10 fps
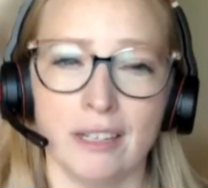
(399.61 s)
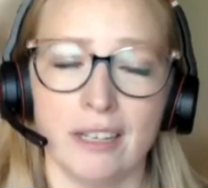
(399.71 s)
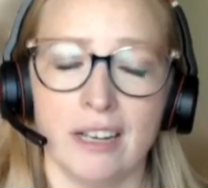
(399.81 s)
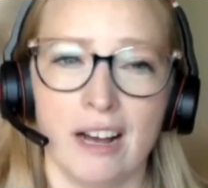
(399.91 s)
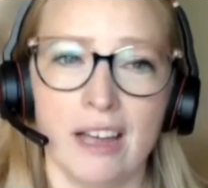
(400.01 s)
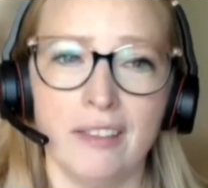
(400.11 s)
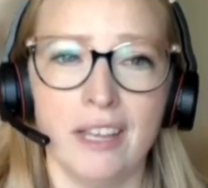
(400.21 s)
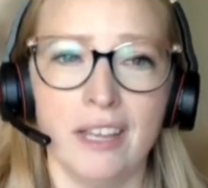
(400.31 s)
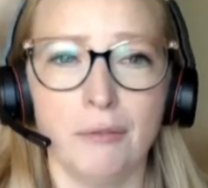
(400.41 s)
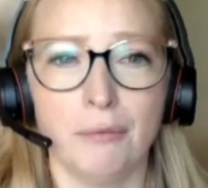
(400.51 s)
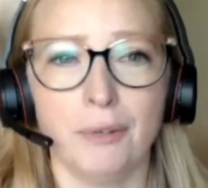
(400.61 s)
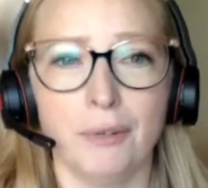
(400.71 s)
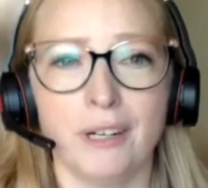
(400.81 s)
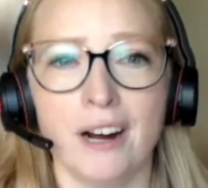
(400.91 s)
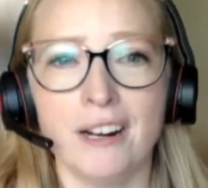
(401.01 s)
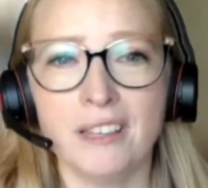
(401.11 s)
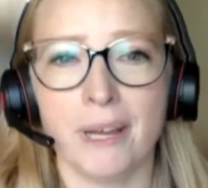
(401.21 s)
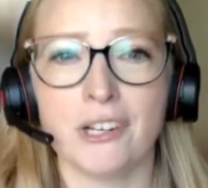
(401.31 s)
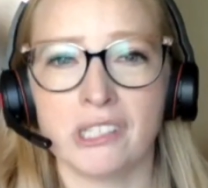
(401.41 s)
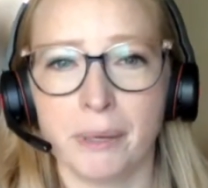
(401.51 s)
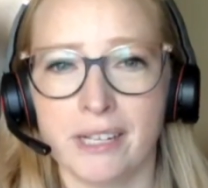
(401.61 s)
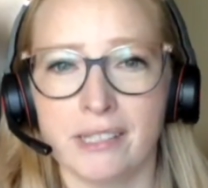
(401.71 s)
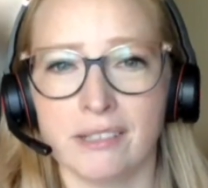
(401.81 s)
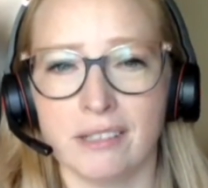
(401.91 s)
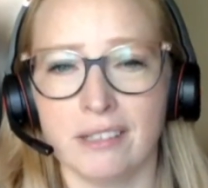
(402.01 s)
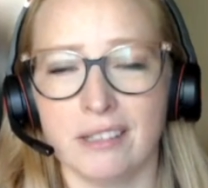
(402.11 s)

And then regarding the patient experience,